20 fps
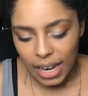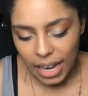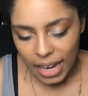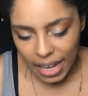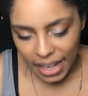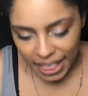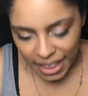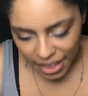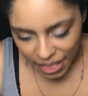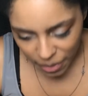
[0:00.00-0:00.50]

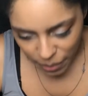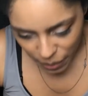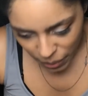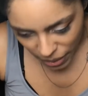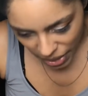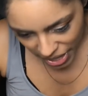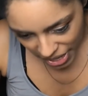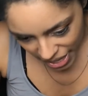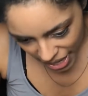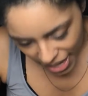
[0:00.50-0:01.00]
and then the
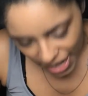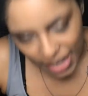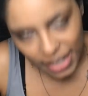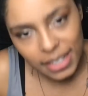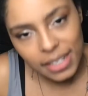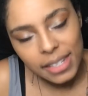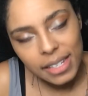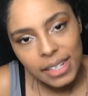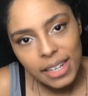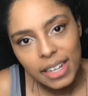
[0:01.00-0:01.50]
break
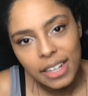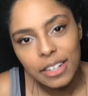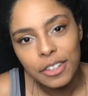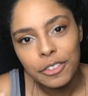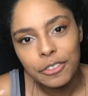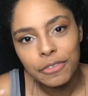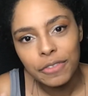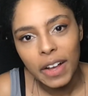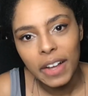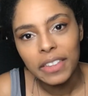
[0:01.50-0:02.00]
ends and
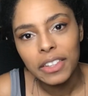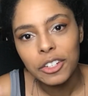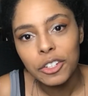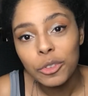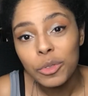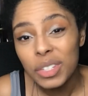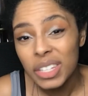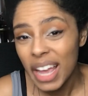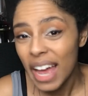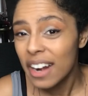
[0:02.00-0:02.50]
you find that
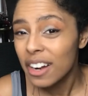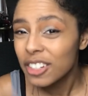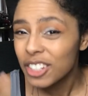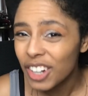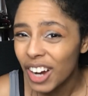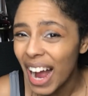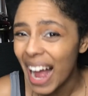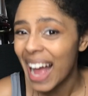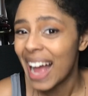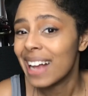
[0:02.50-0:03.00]
you sat on
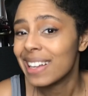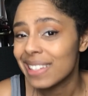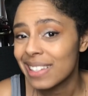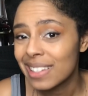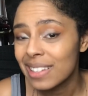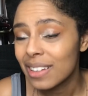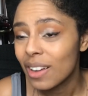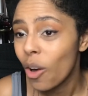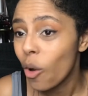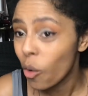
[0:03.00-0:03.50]
your
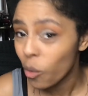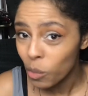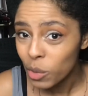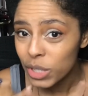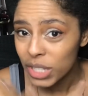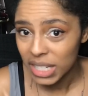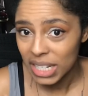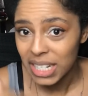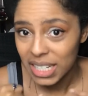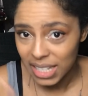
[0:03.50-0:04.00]
ass
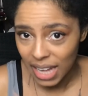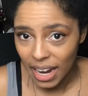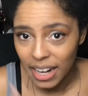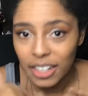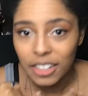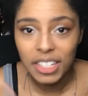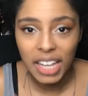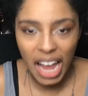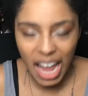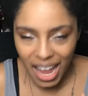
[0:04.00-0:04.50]
almost the
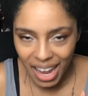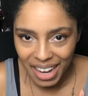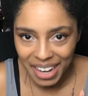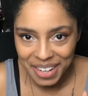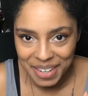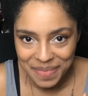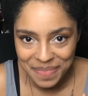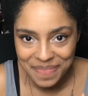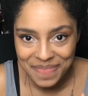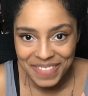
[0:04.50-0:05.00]
entire
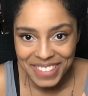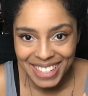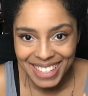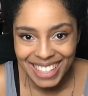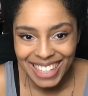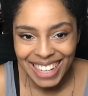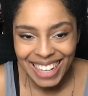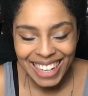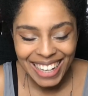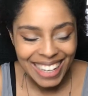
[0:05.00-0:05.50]
time.
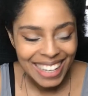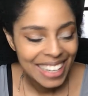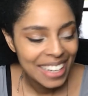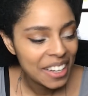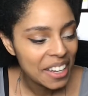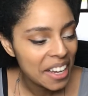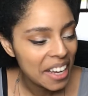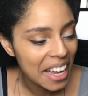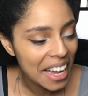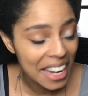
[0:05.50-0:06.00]

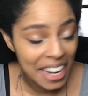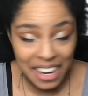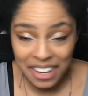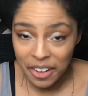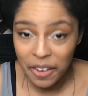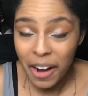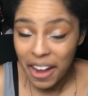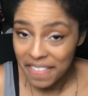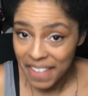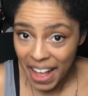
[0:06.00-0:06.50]
And I
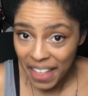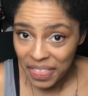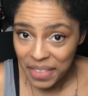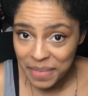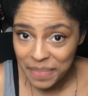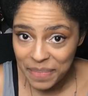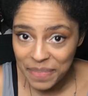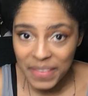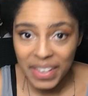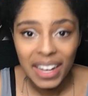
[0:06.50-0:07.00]
know I've had
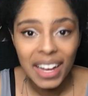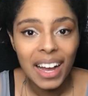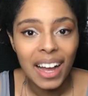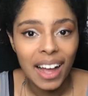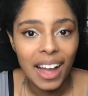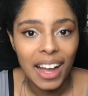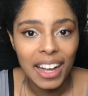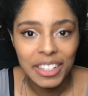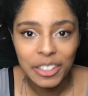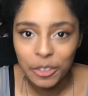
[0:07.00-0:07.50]
them,
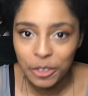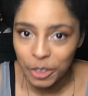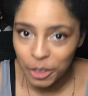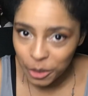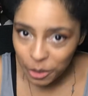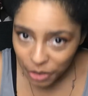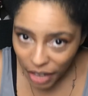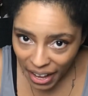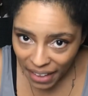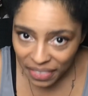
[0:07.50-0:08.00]
I know
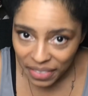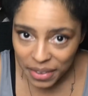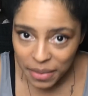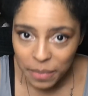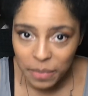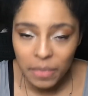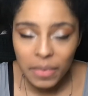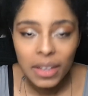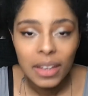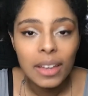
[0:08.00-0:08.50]
you've had
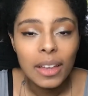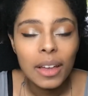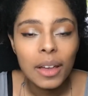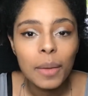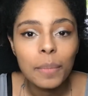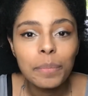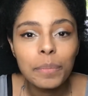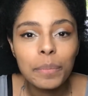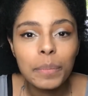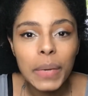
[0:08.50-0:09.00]
them,
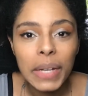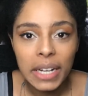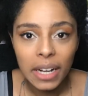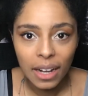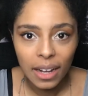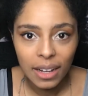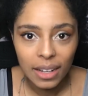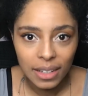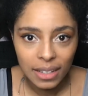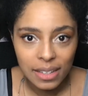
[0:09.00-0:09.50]

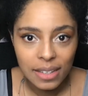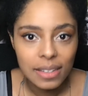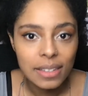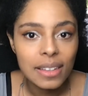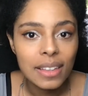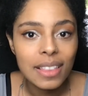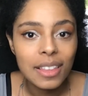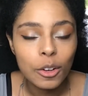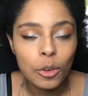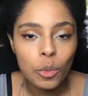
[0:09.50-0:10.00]

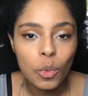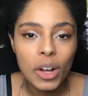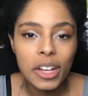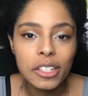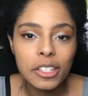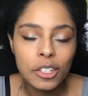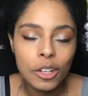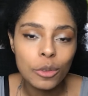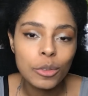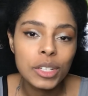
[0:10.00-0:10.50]
because there
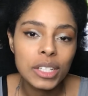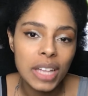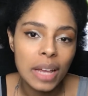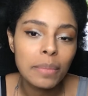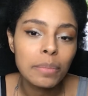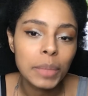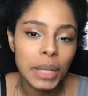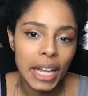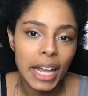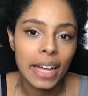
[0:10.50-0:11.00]
was no
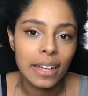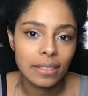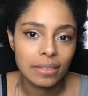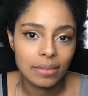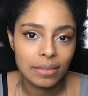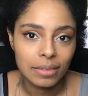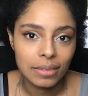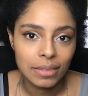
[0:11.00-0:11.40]
set plan.